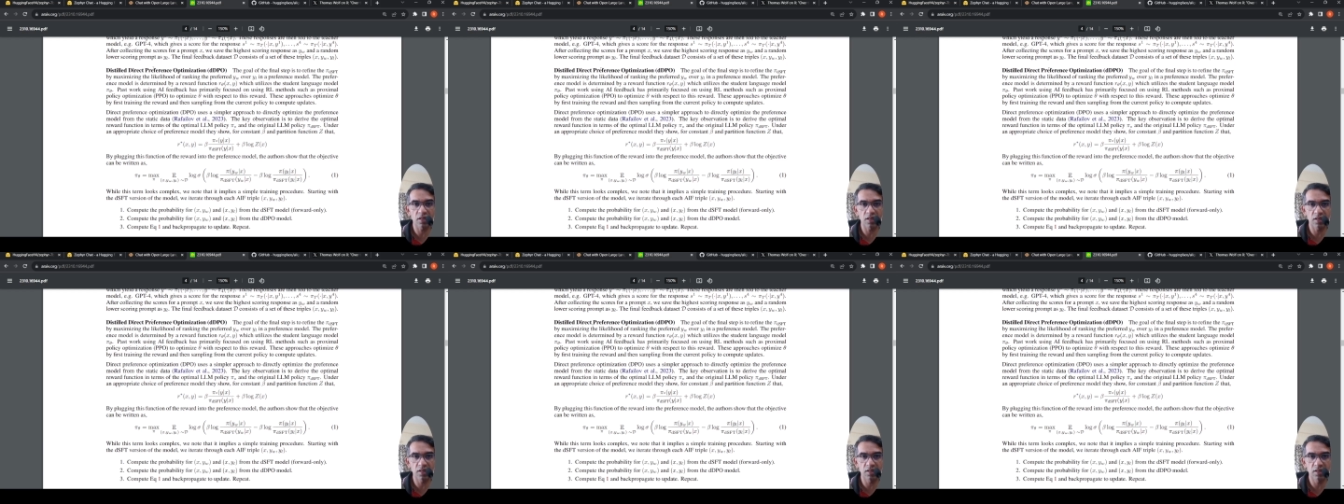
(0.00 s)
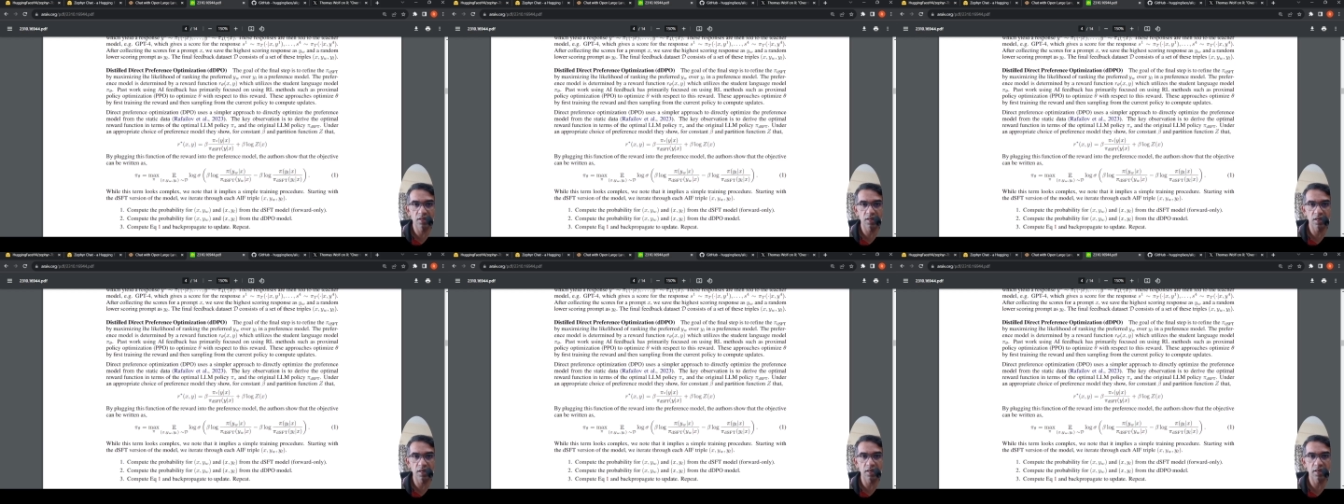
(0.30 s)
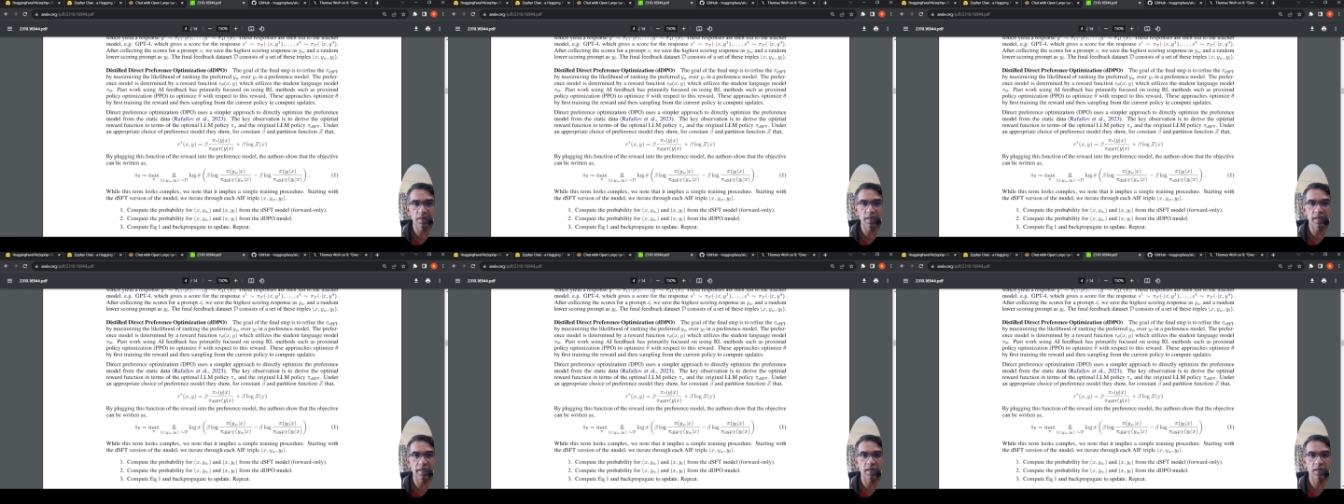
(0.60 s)

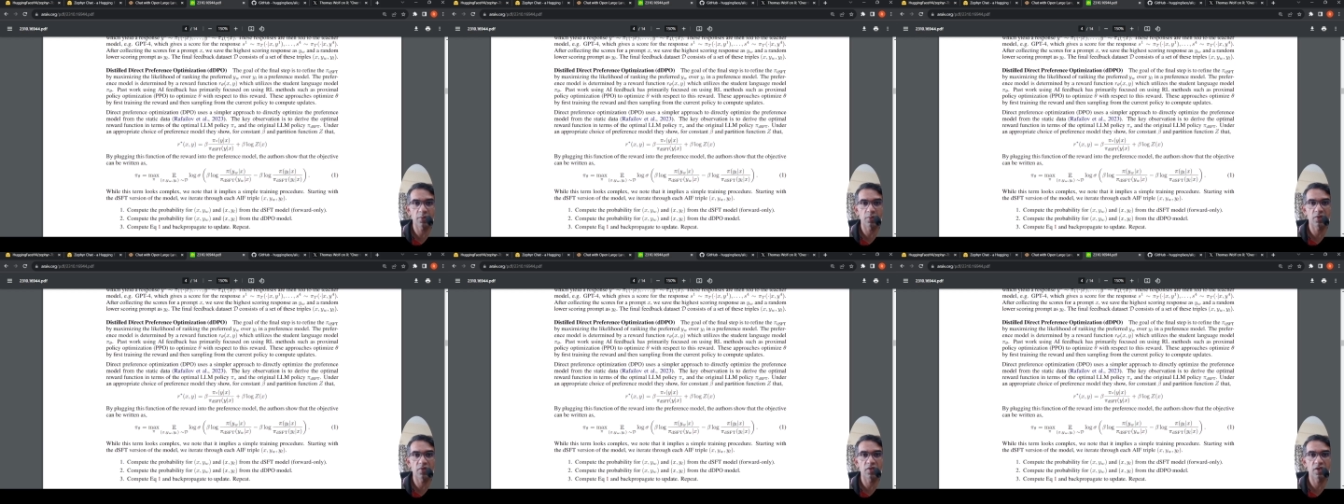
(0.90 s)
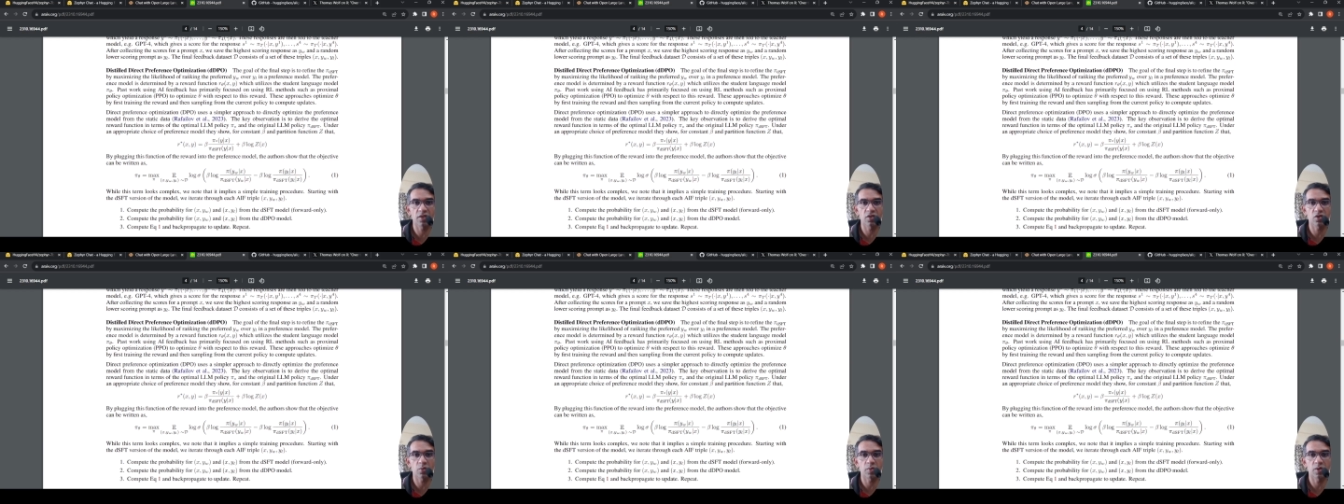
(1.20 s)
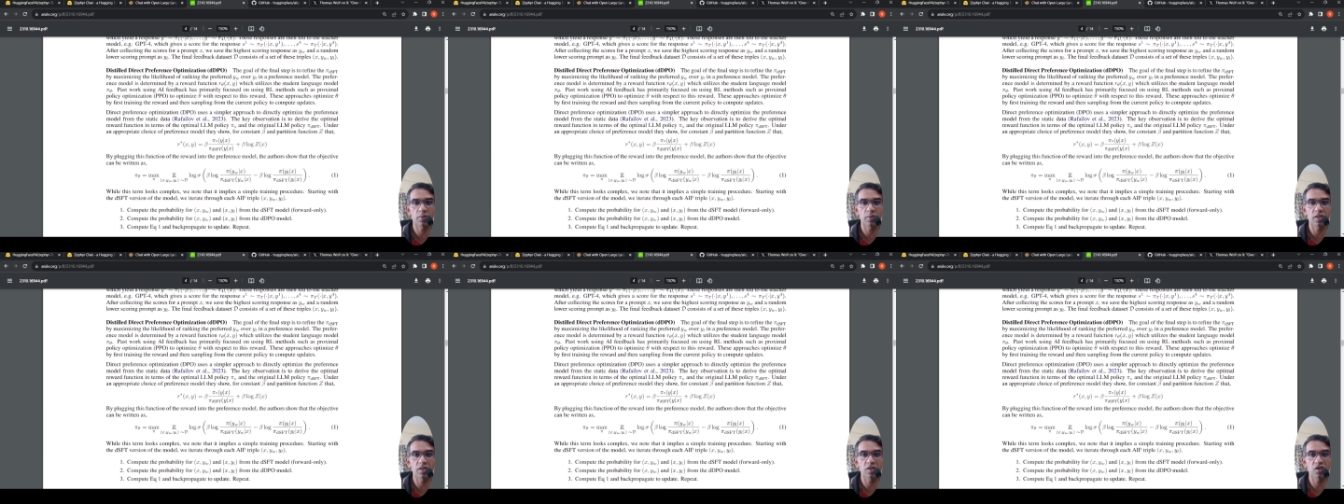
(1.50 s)
distilled direct preference
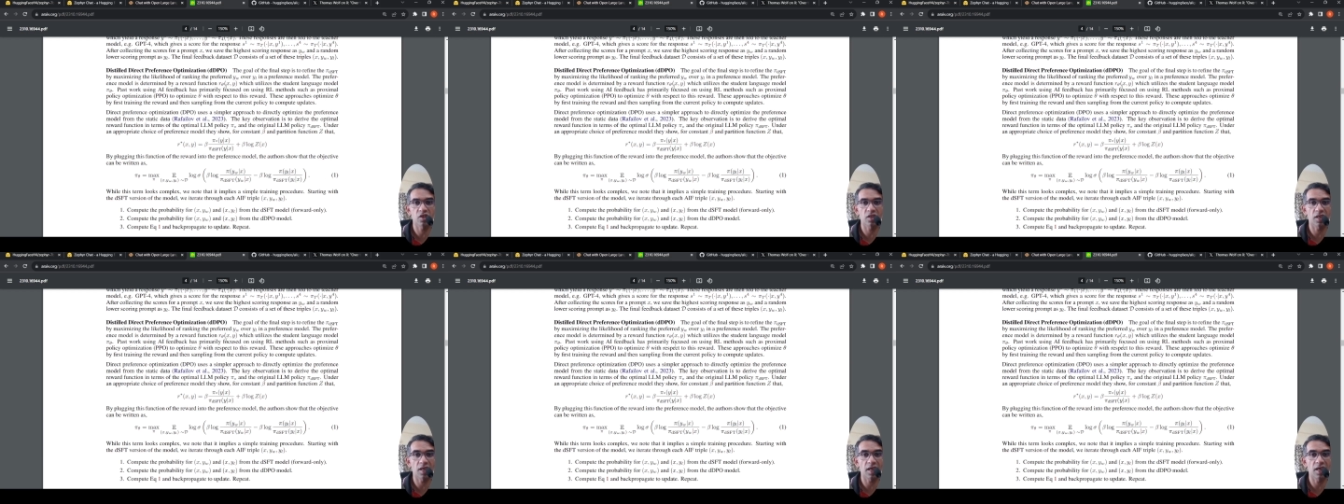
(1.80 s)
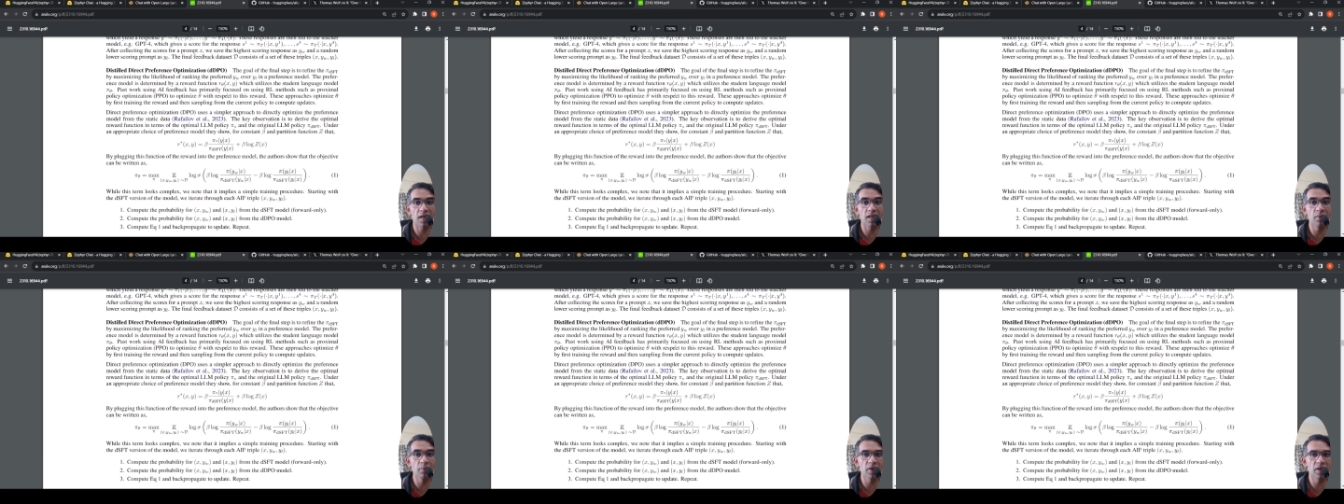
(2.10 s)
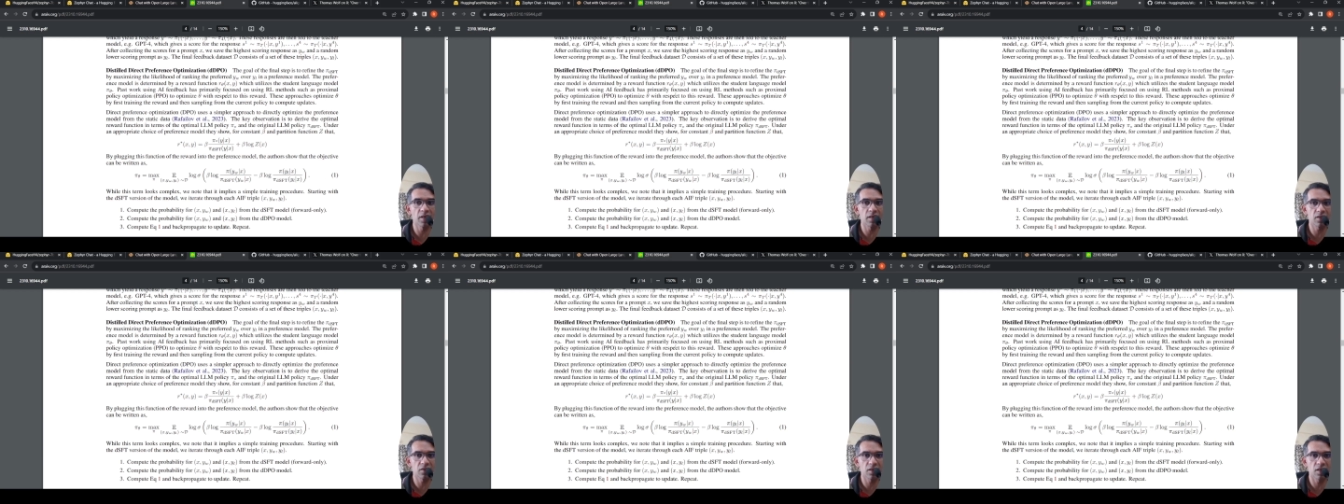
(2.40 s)
optimization.
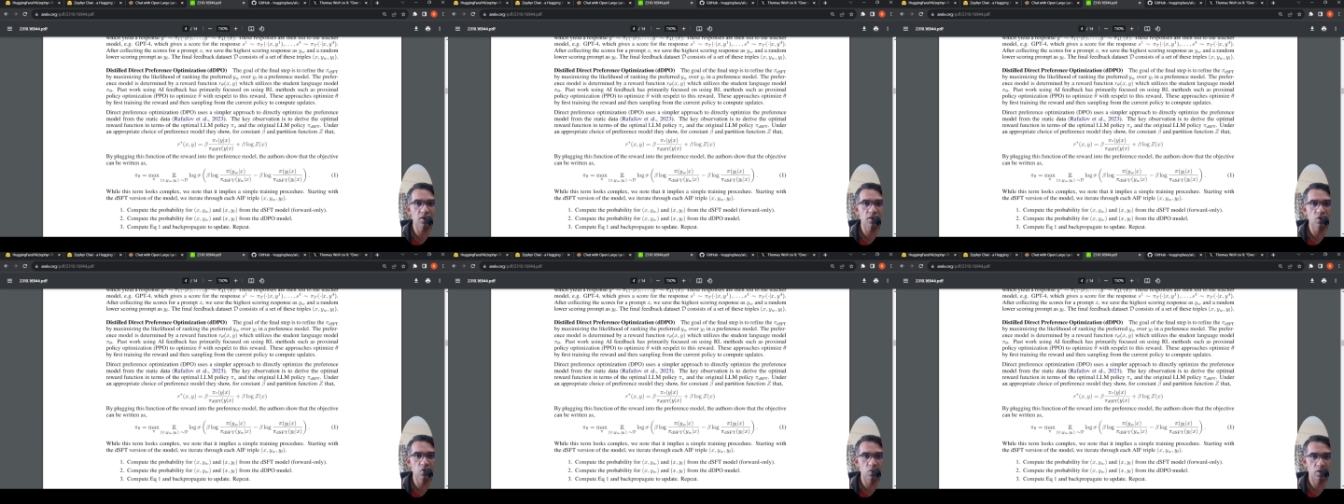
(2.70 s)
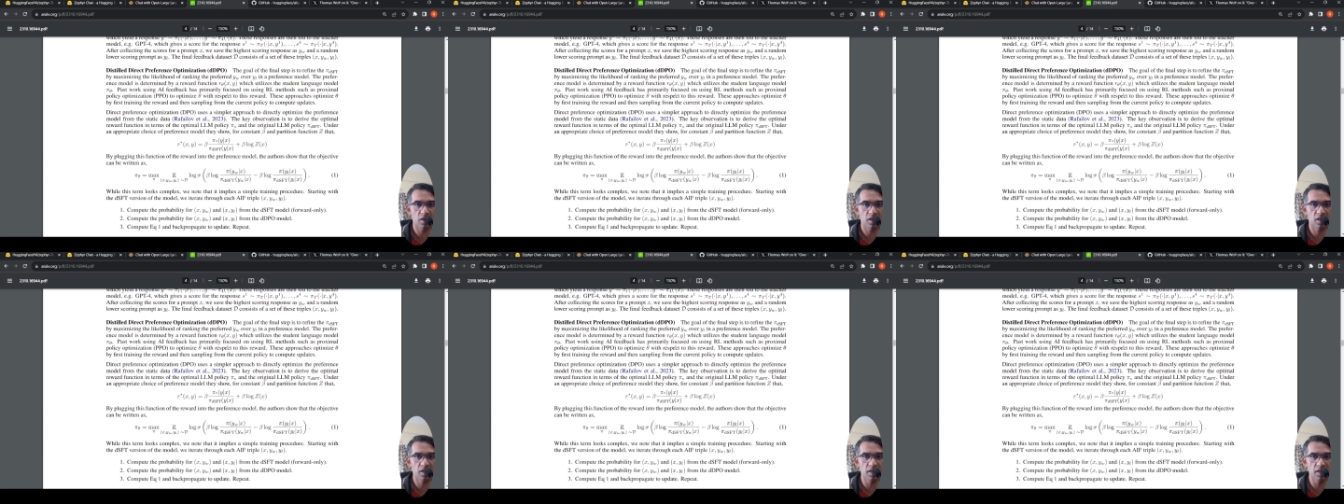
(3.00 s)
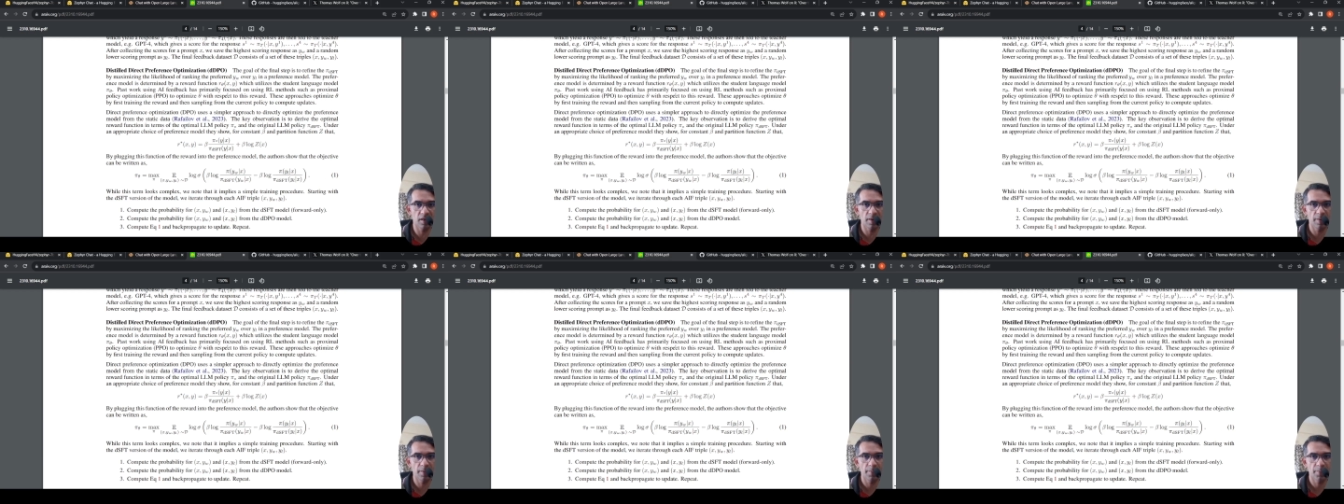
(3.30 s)
Alignment is done over here.